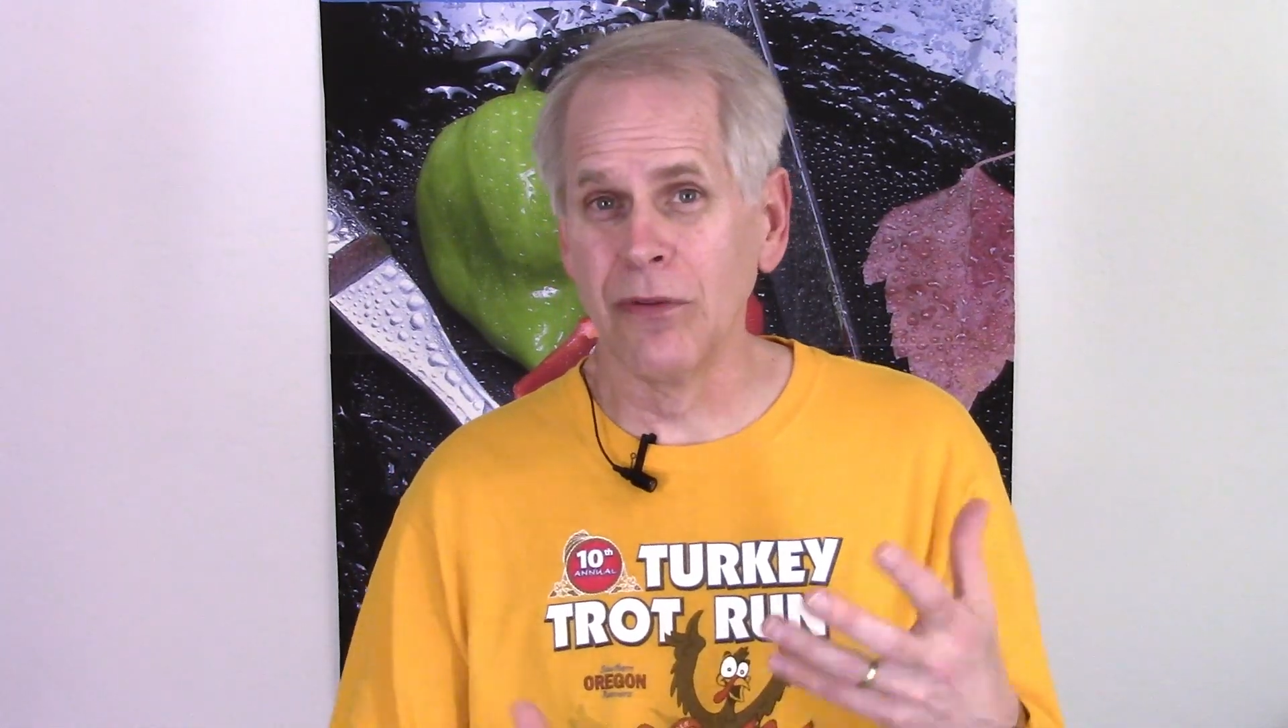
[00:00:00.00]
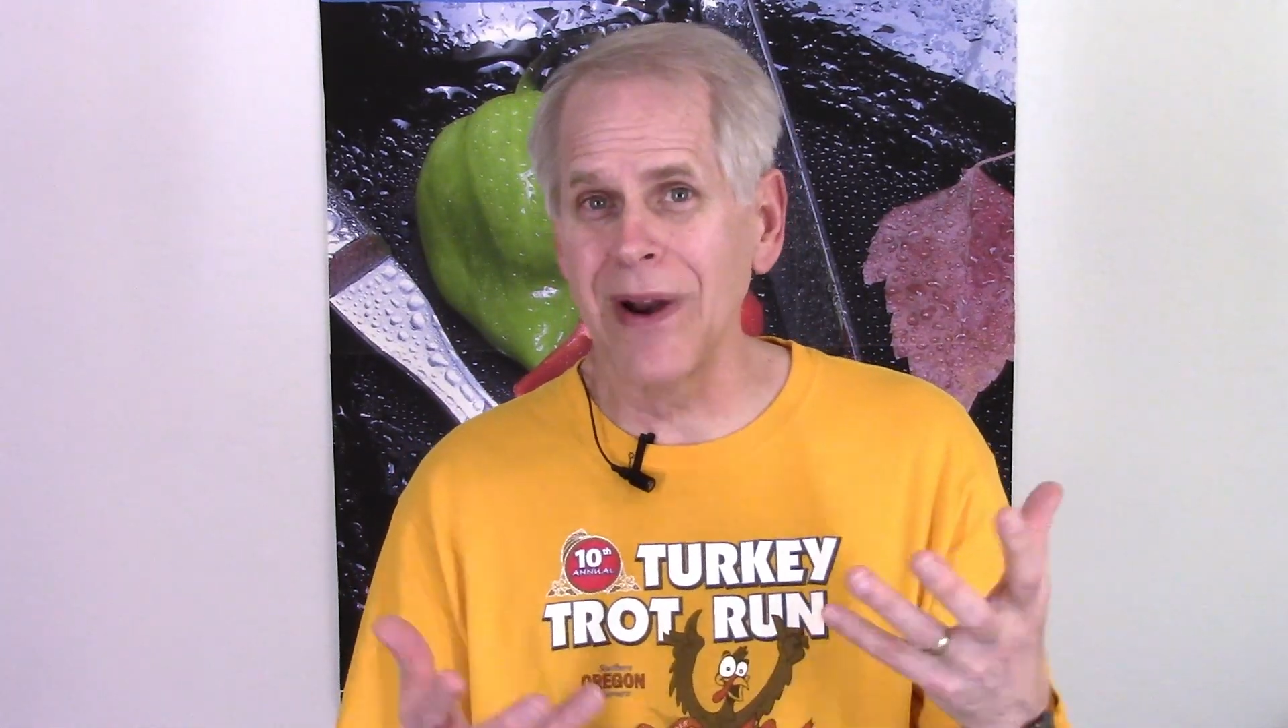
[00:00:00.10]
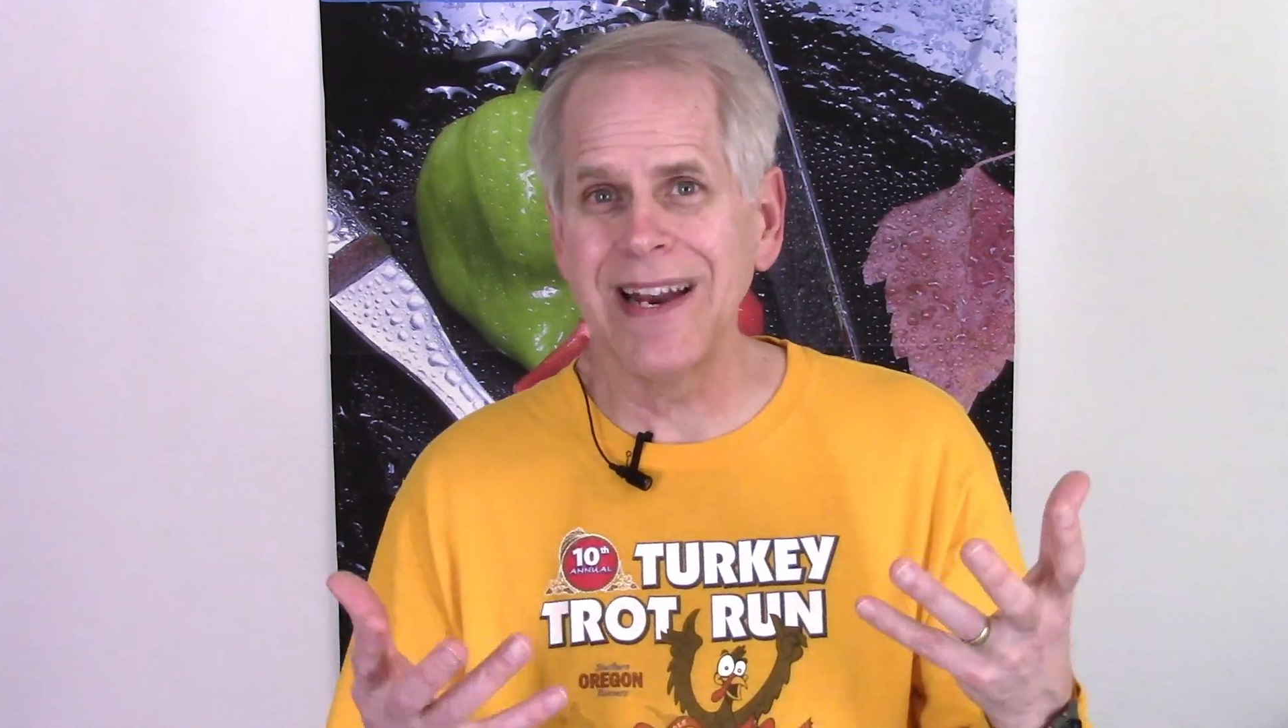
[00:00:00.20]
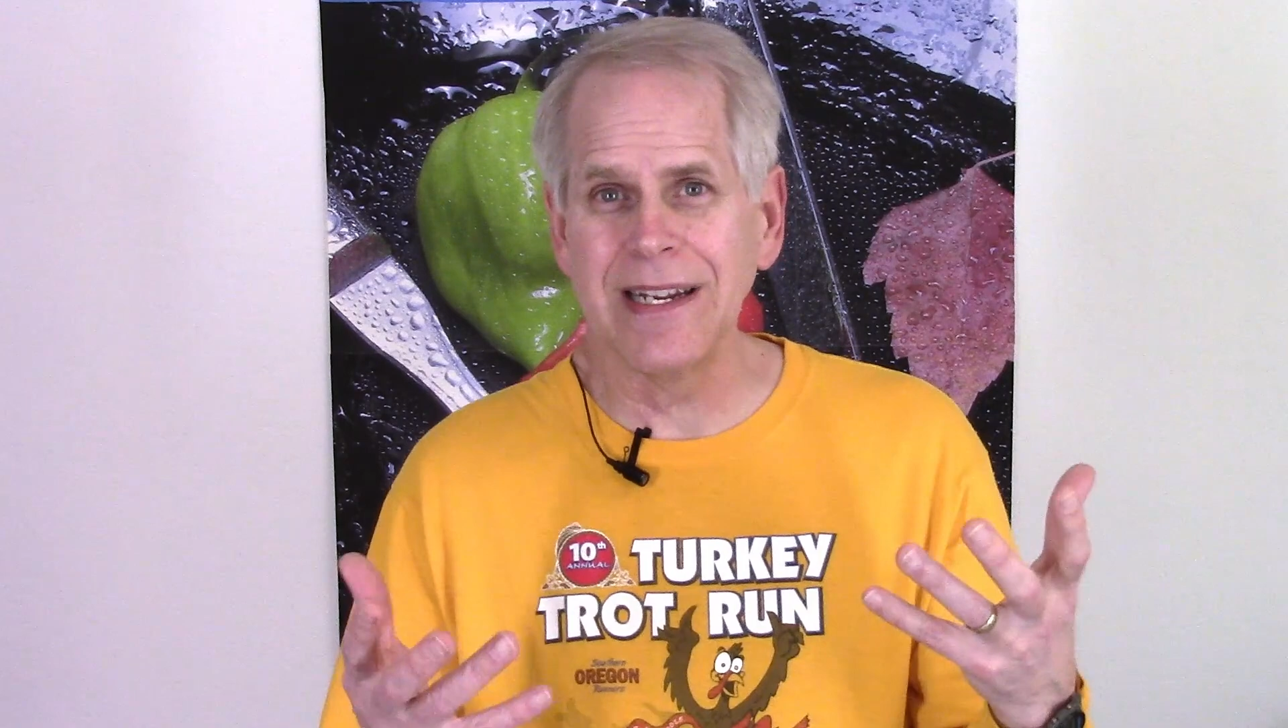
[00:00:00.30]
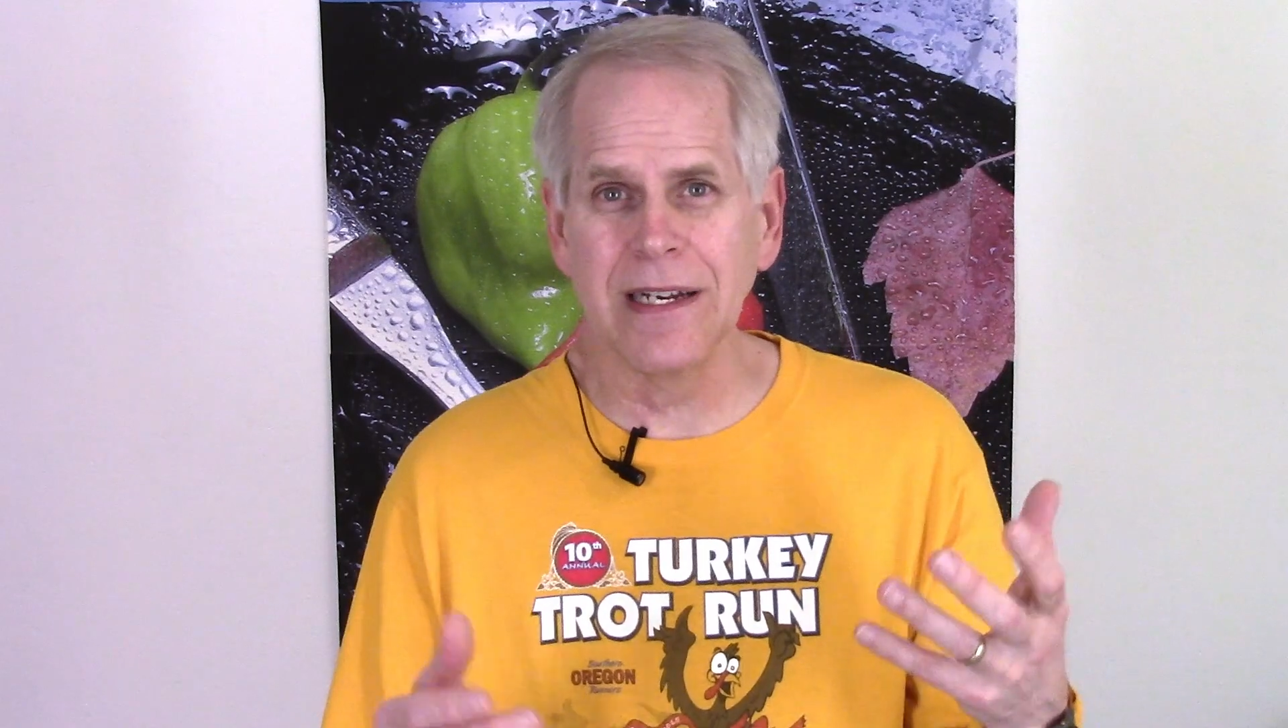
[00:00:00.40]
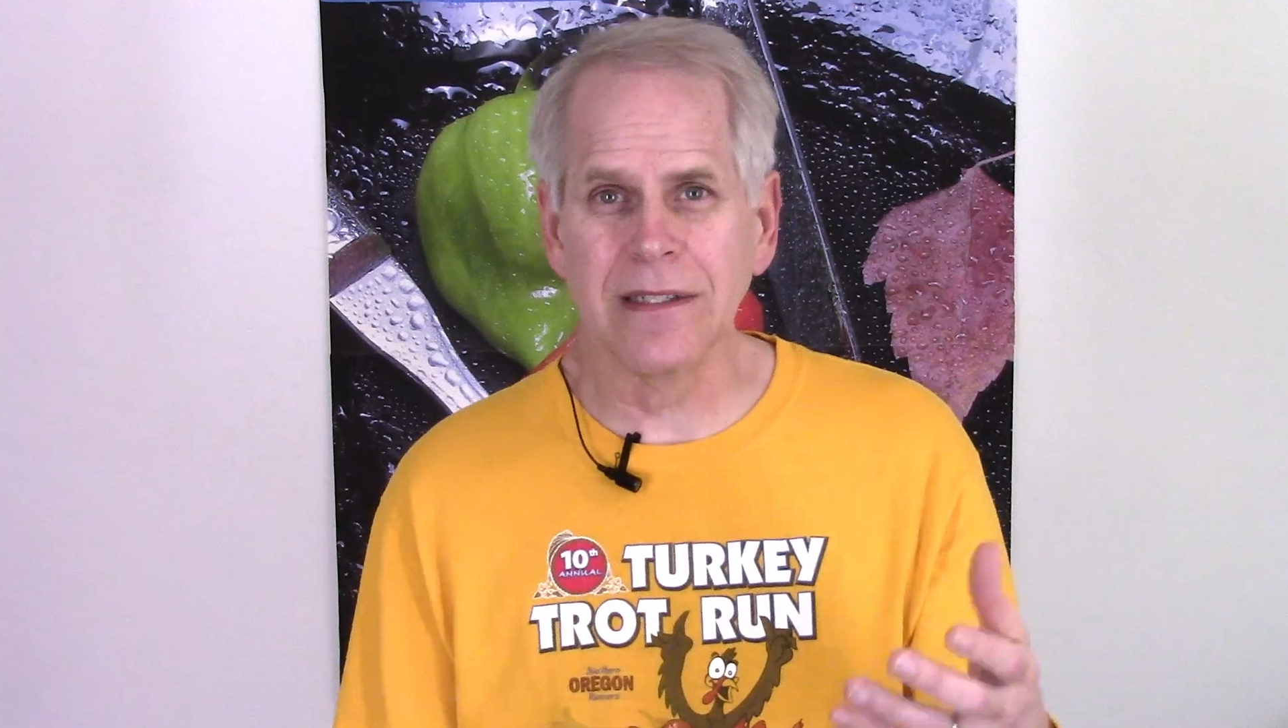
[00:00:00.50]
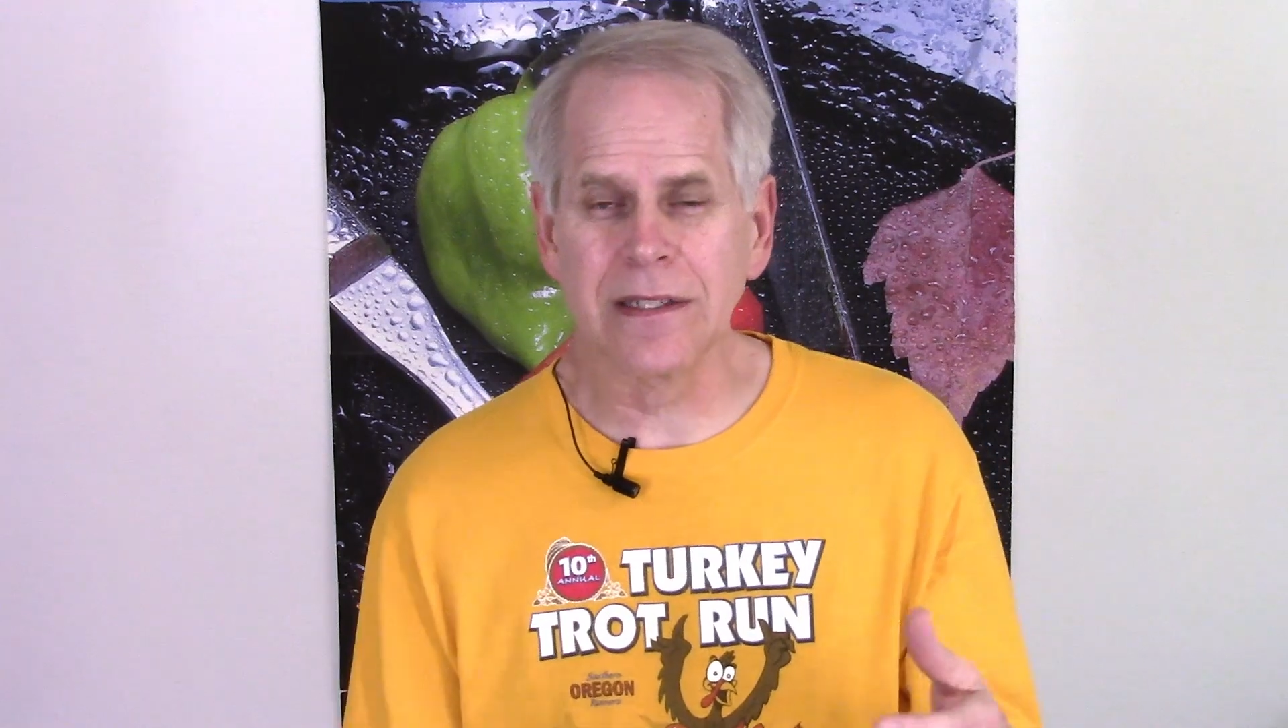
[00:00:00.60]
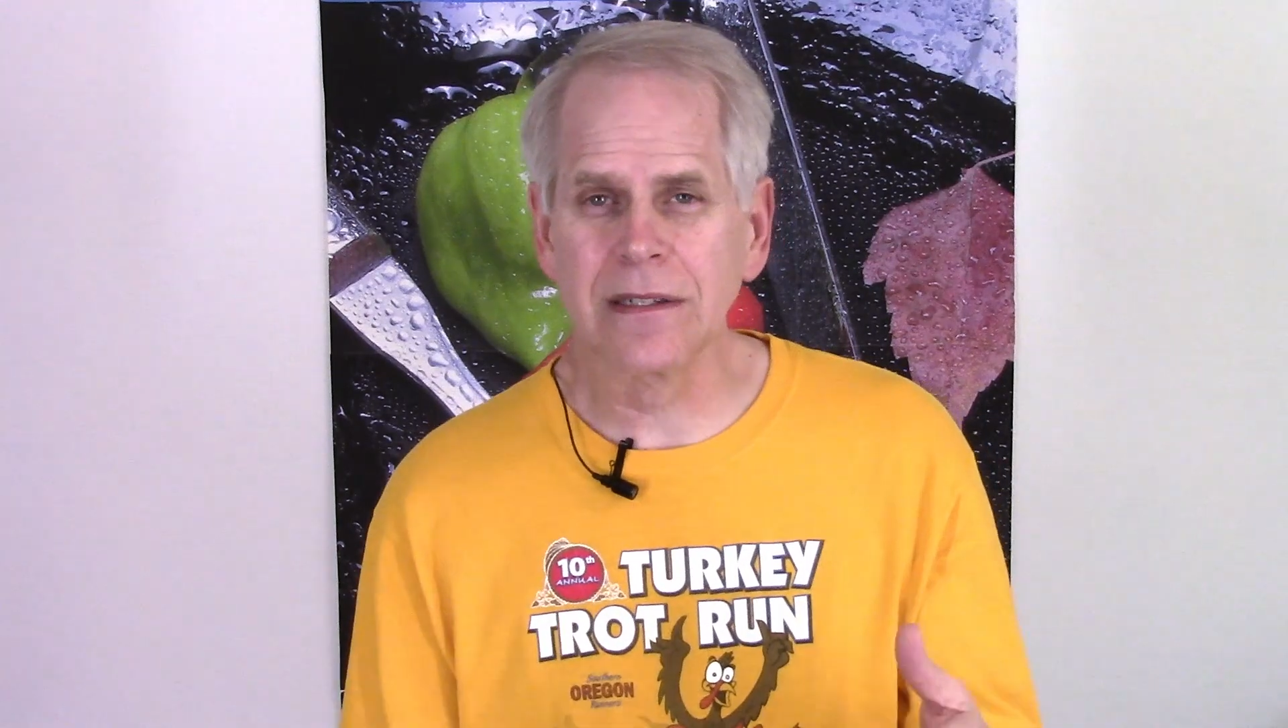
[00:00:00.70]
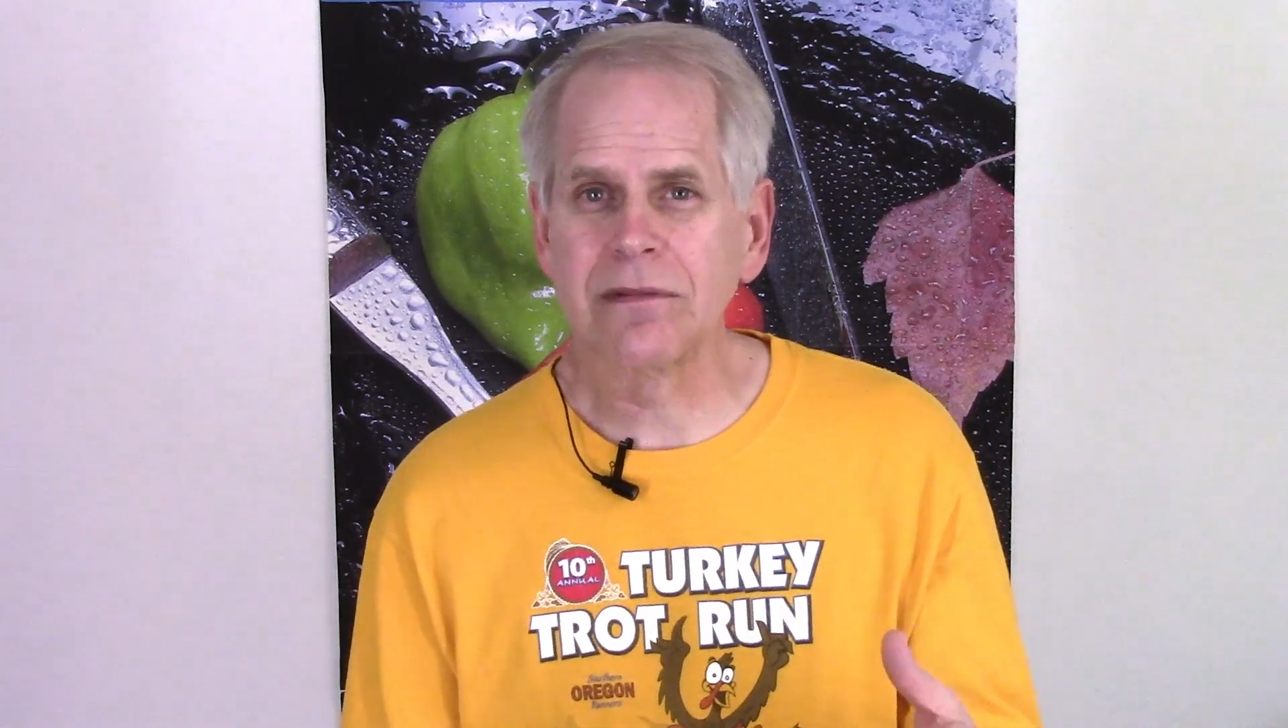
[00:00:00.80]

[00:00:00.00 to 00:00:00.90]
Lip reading: radiant.